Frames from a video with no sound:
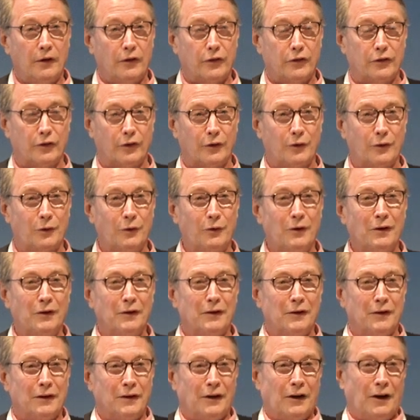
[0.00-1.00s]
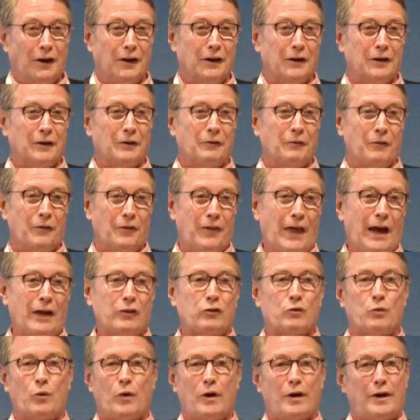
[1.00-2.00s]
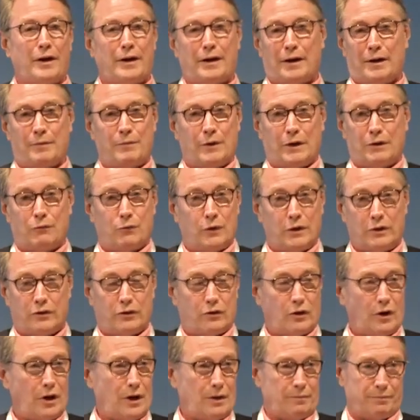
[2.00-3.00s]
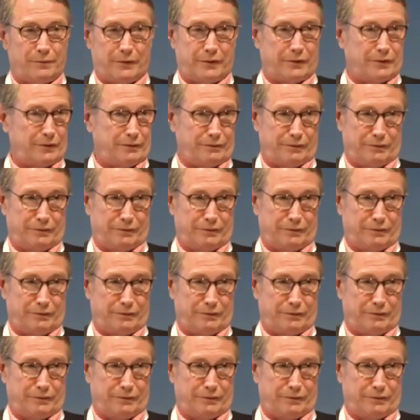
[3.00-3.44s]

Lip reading: So that's why, I mean, we stopped